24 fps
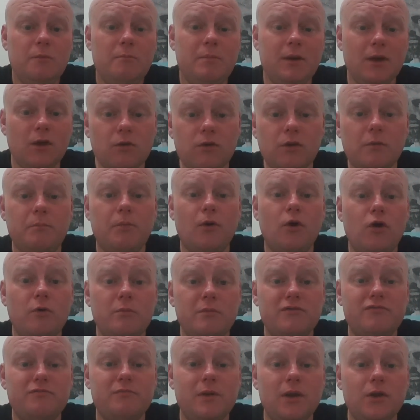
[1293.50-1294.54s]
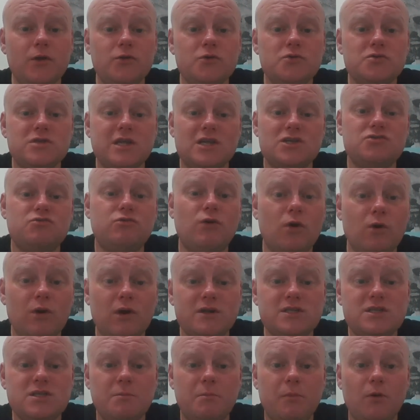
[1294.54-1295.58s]
big up the Bournemouth Blues. Let's roll
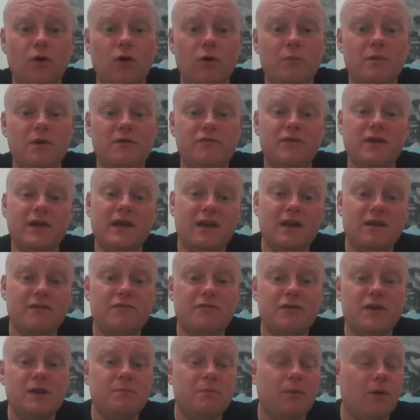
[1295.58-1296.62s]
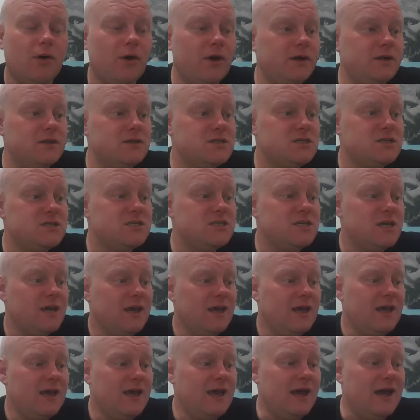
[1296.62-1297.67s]
into Bournemouth and get the 3 points.
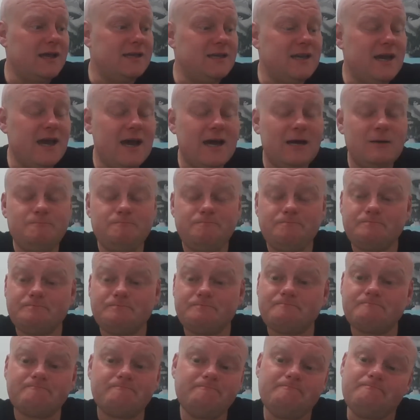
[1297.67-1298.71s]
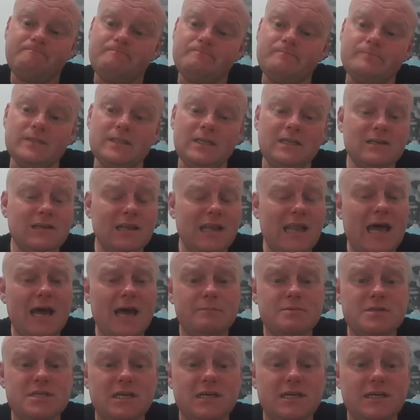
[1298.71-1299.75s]
And yeah,
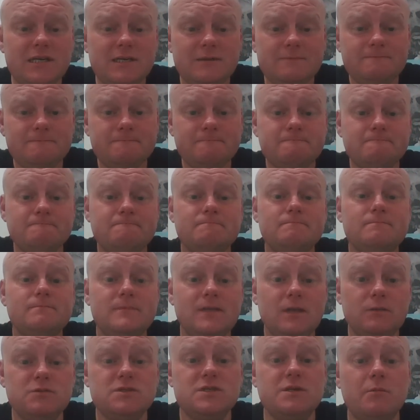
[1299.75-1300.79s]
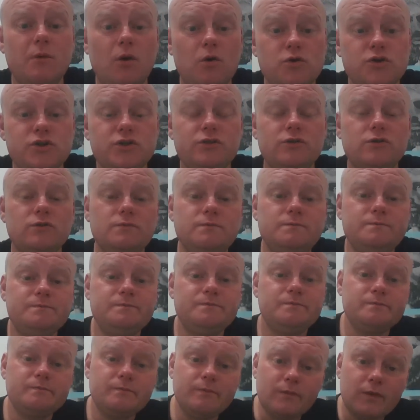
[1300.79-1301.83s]
Leipzig, it was emotional.
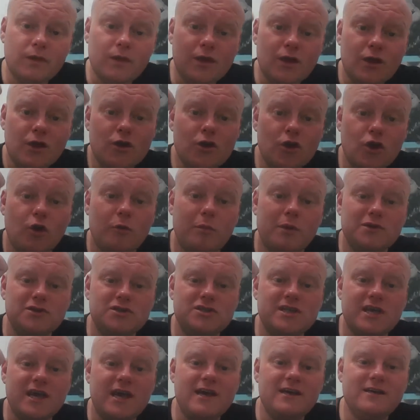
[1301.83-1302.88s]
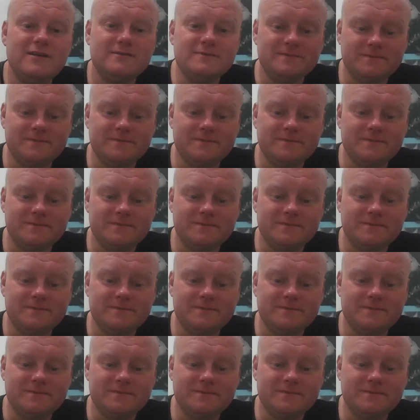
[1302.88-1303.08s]
Come on, City.